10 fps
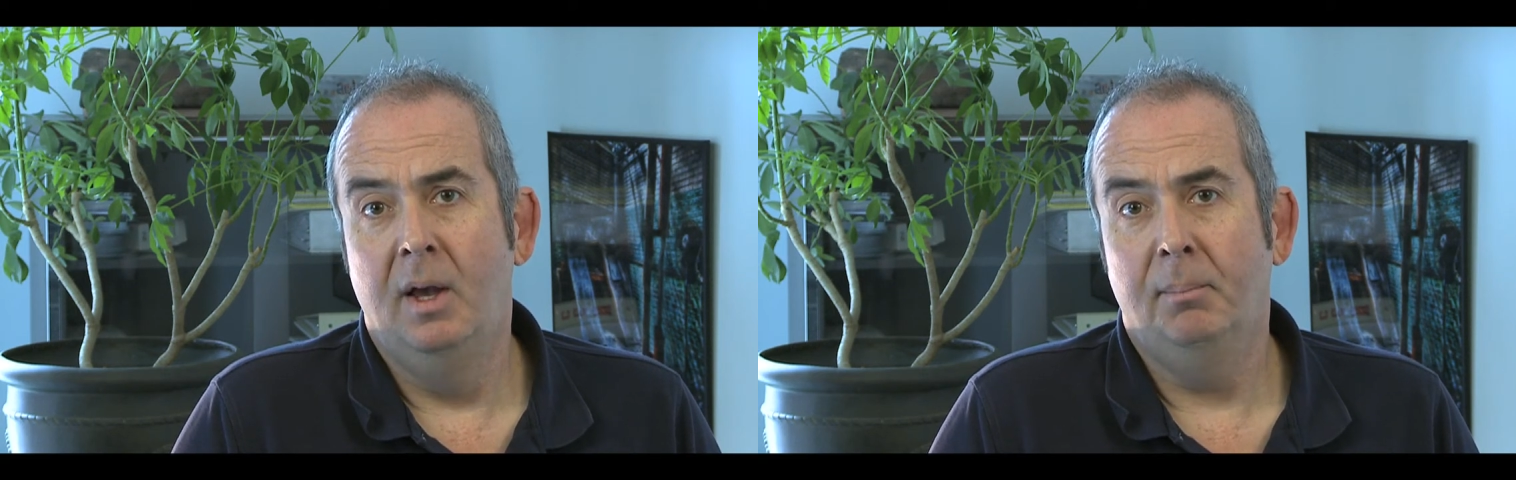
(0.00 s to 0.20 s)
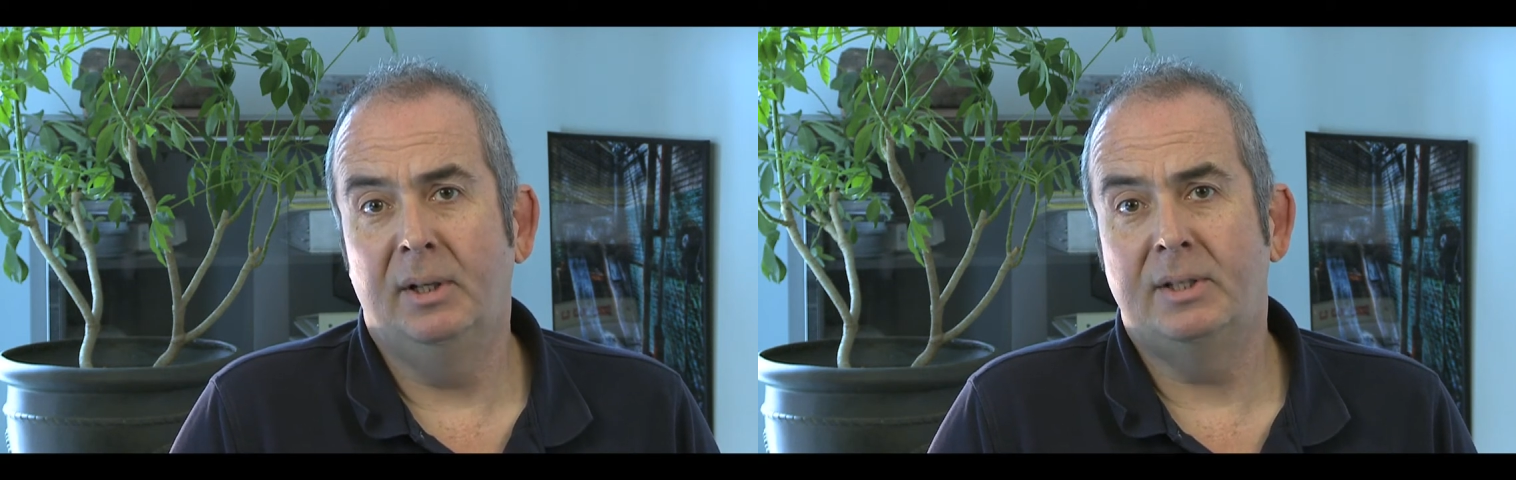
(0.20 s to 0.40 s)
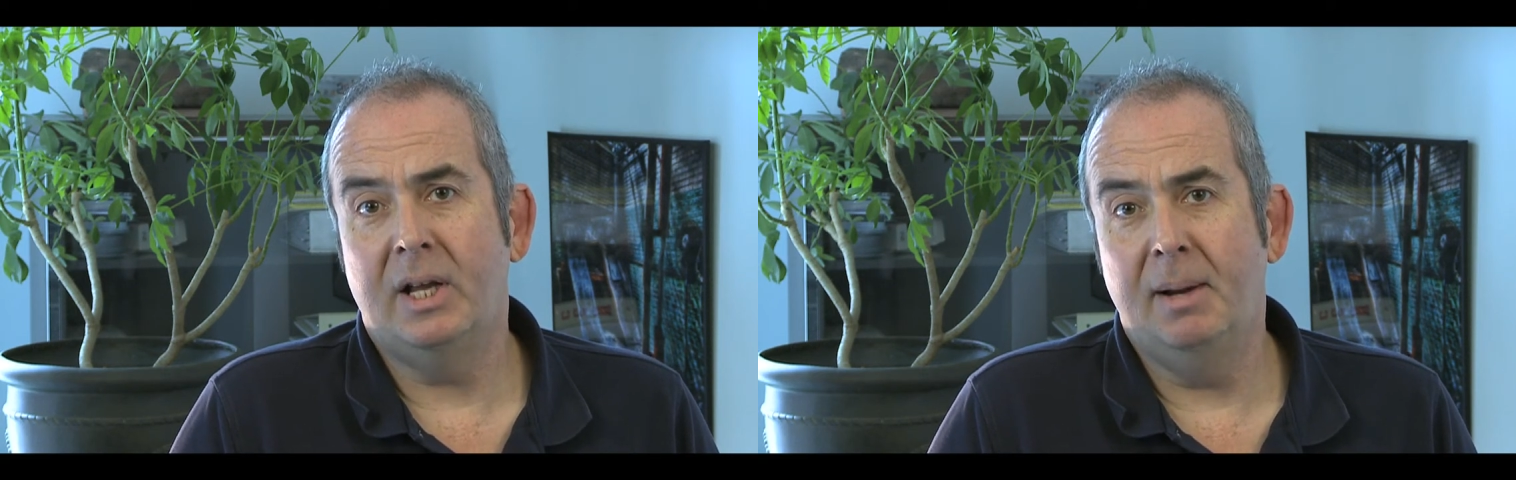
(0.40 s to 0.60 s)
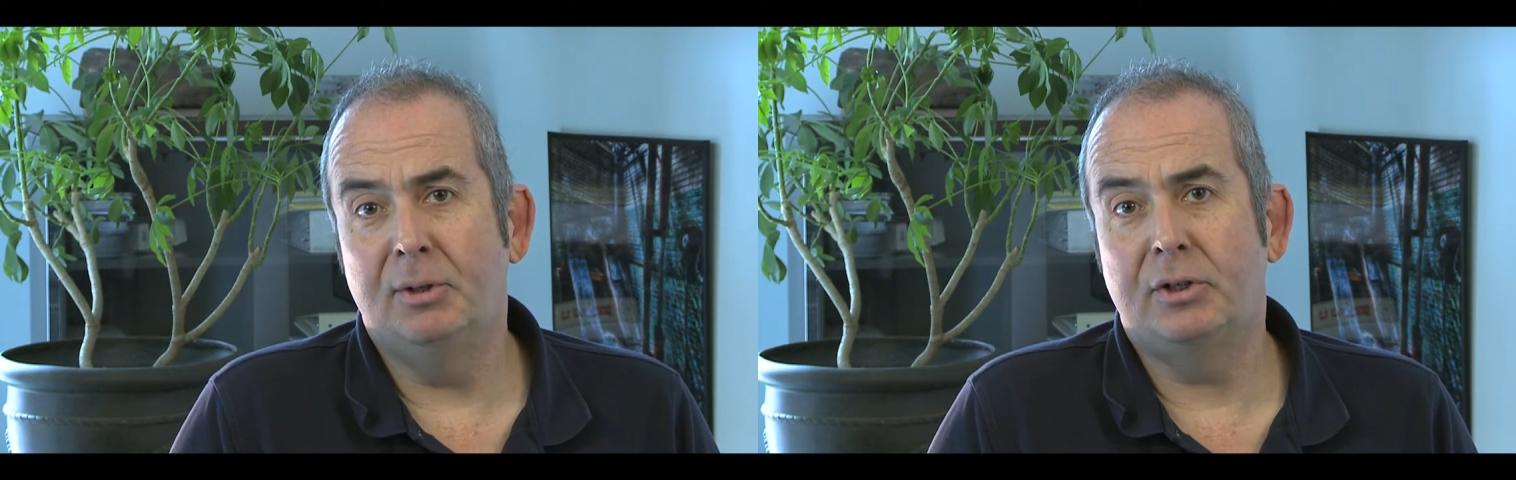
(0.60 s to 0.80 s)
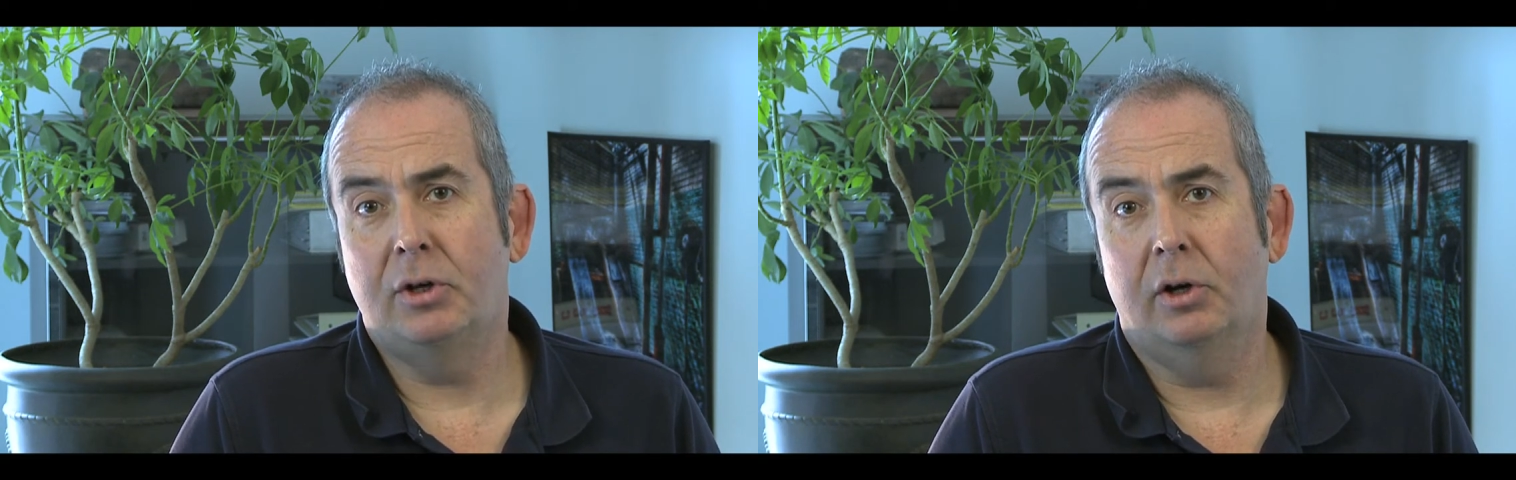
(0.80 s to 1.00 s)
But it's time
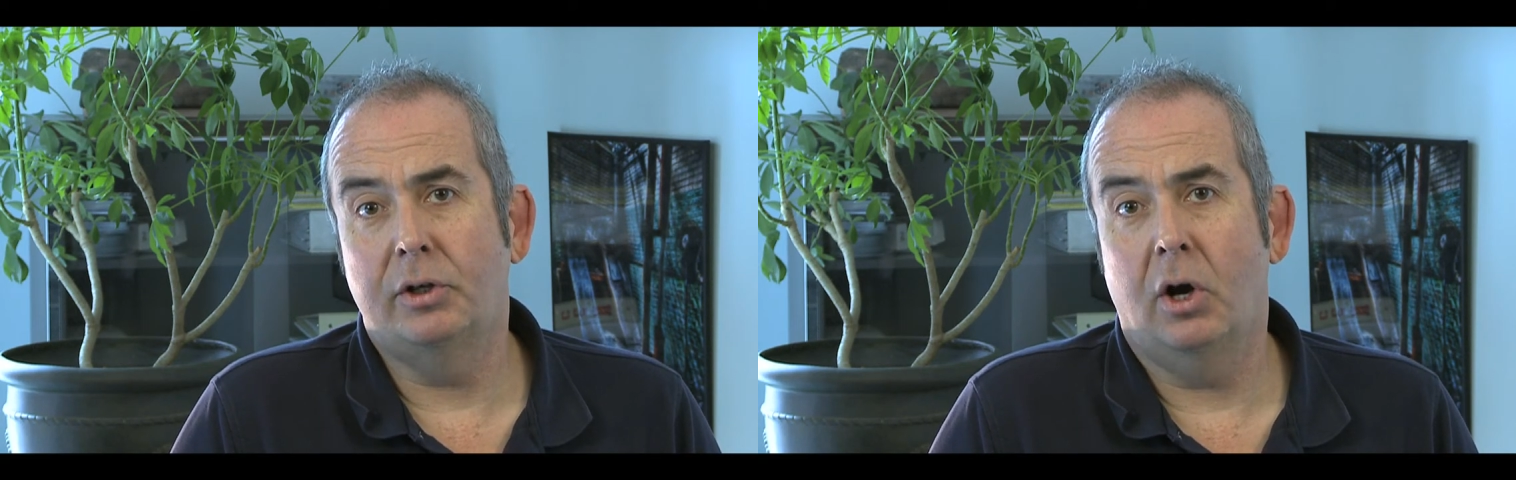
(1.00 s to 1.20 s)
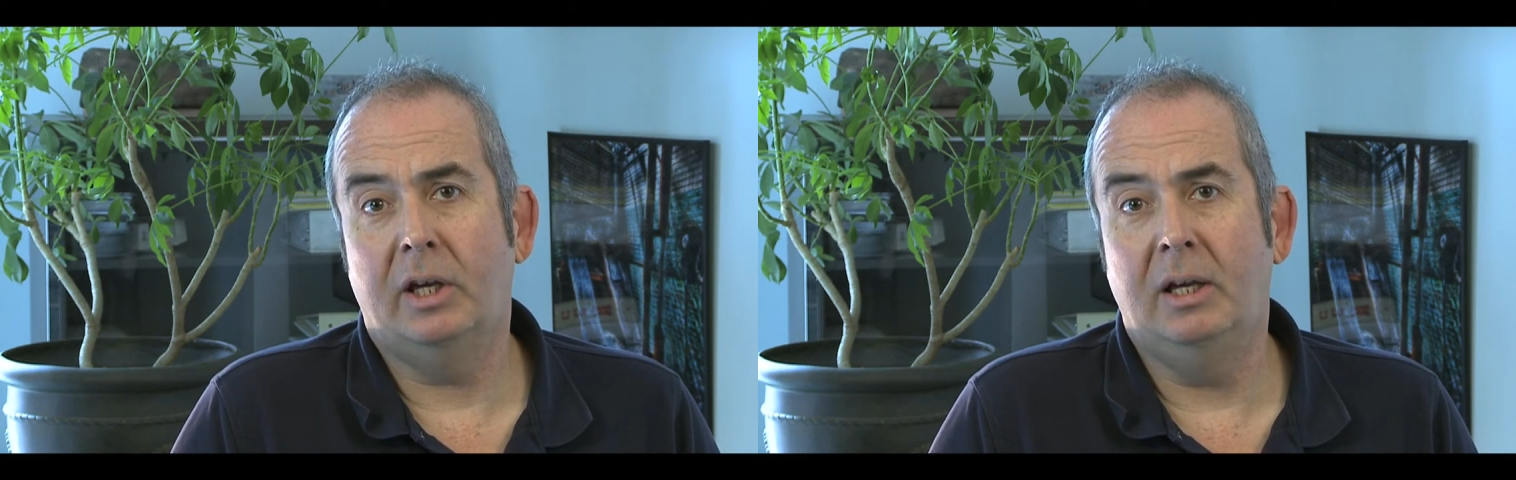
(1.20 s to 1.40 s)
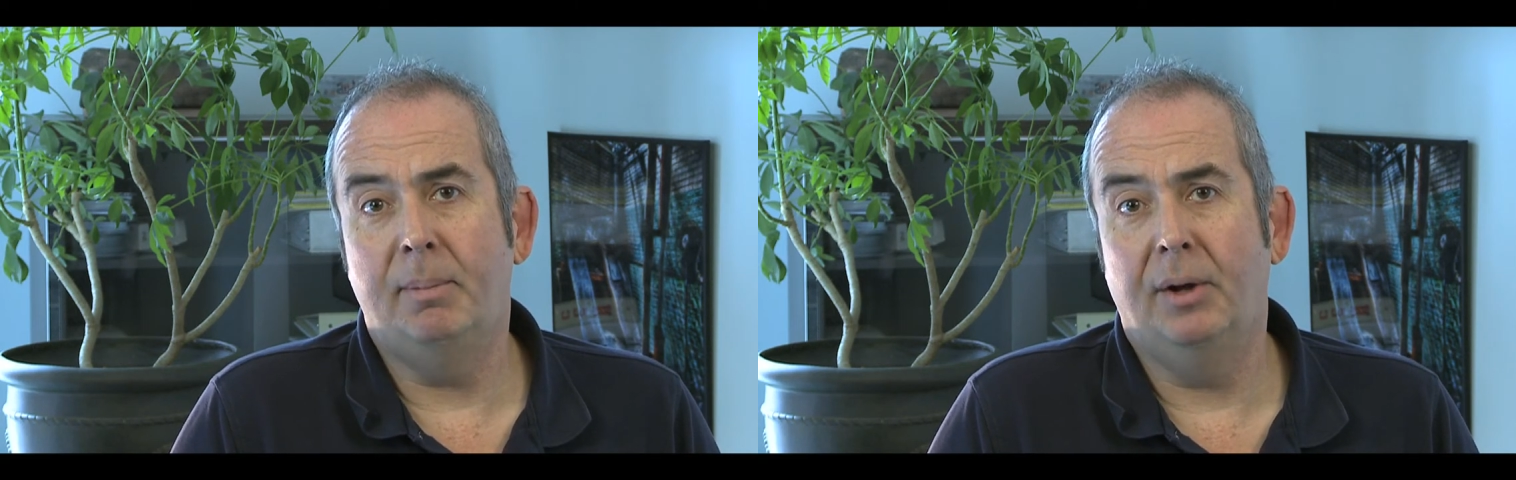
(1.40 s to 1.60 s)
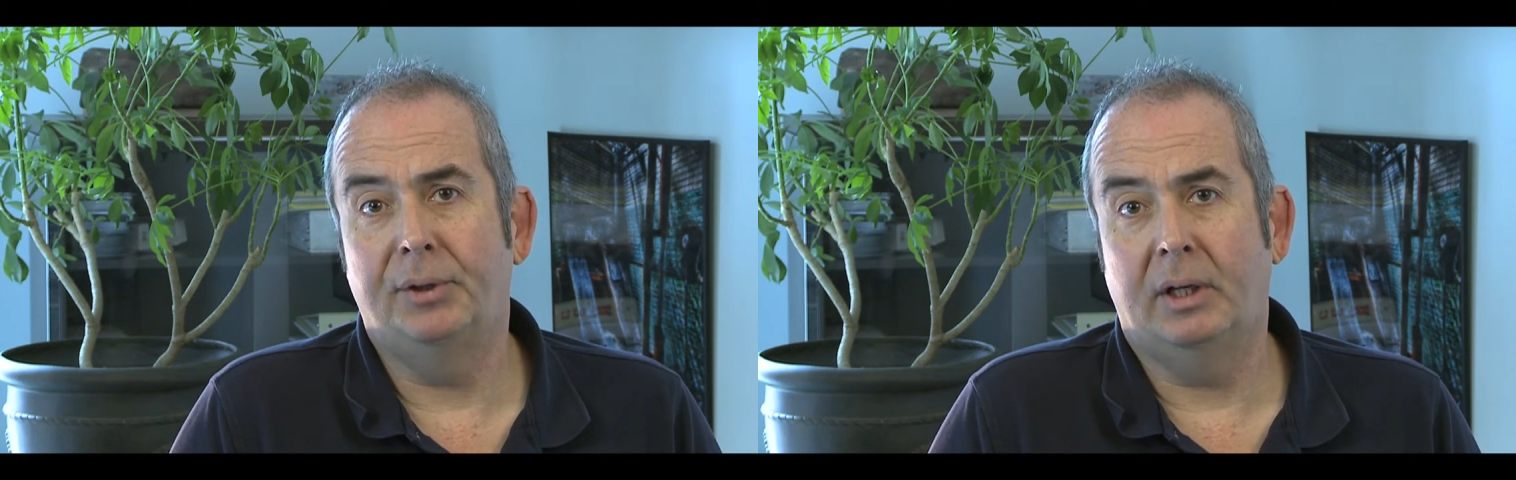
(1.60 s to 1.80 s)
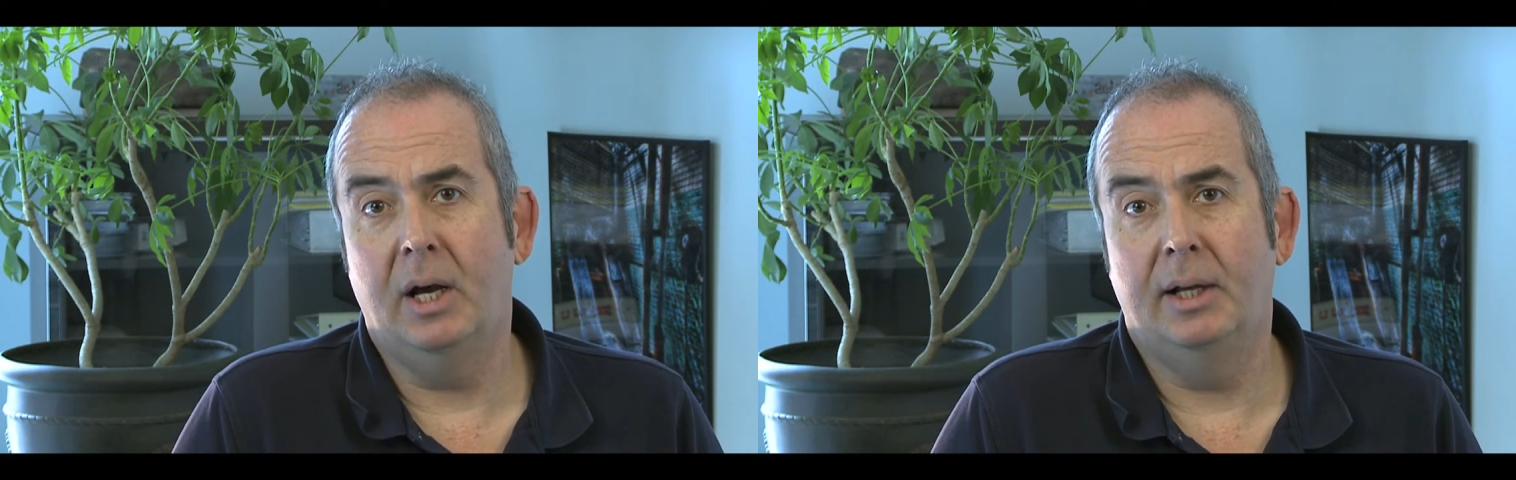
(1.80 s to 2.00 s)
to start talking about
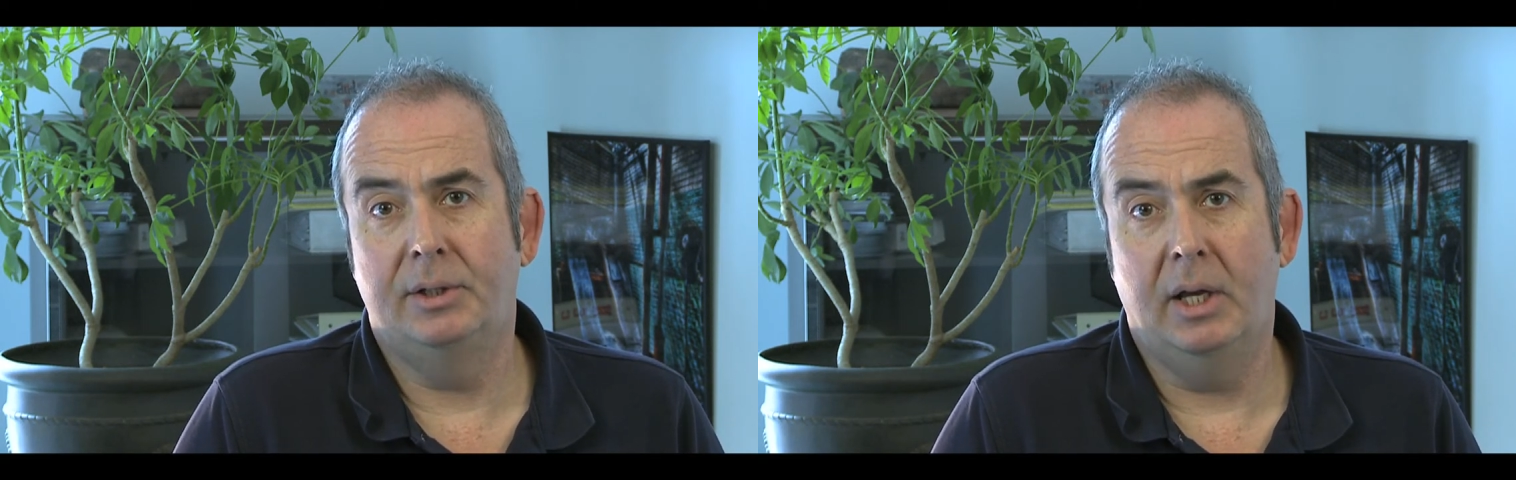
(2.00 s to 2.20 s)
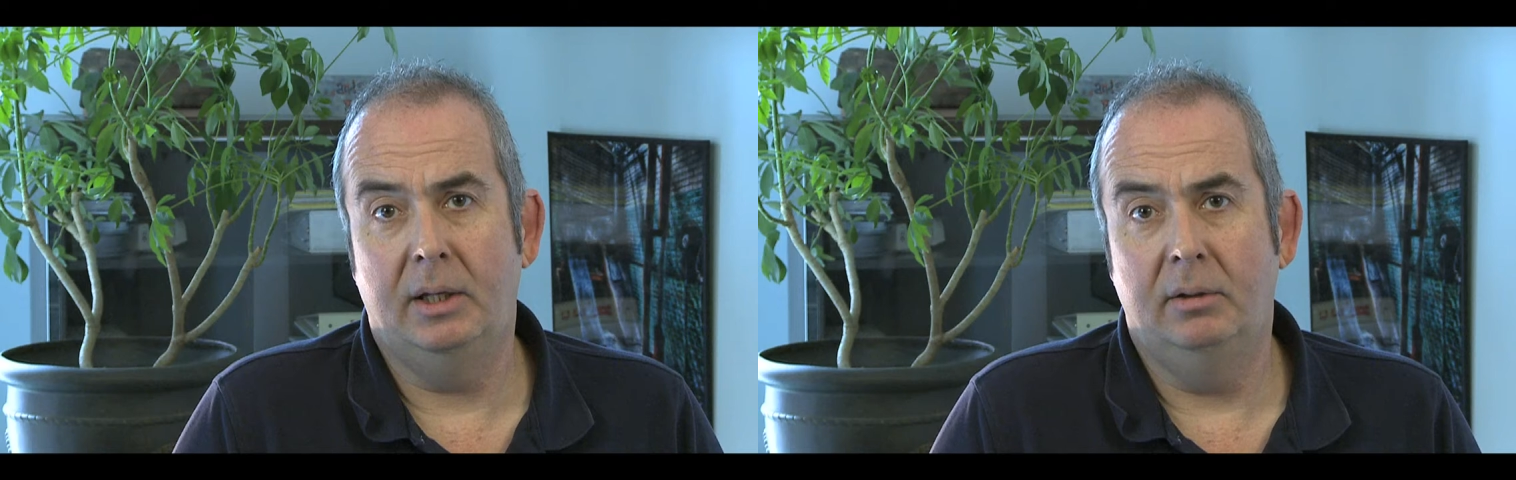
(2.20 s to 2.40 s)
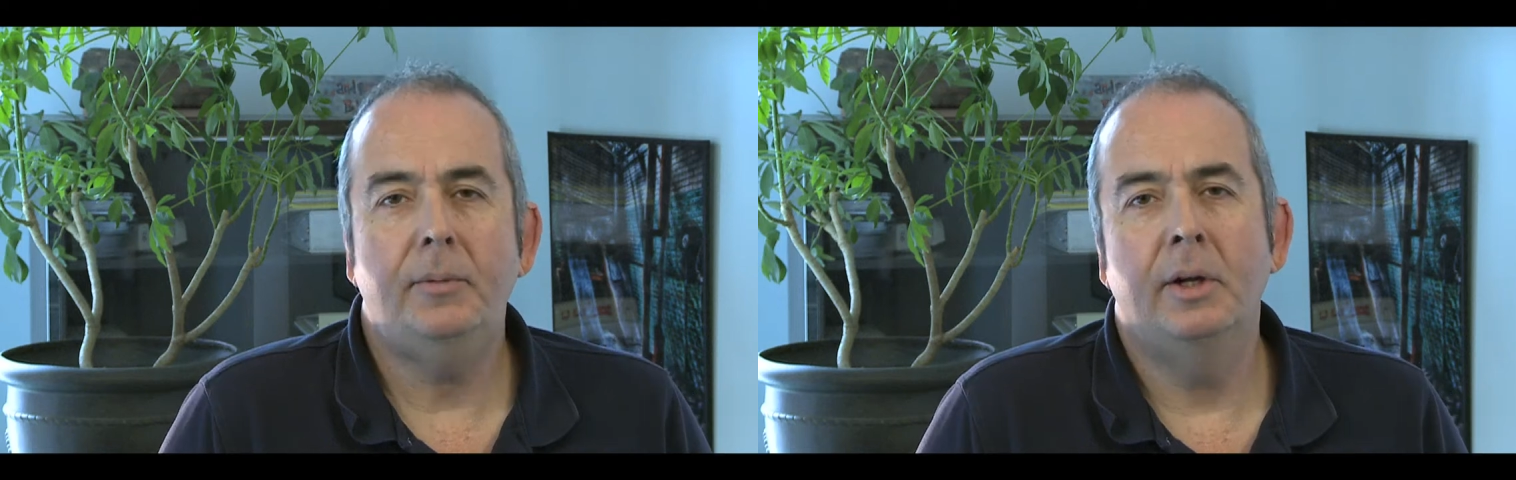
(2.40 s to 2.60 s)
the content.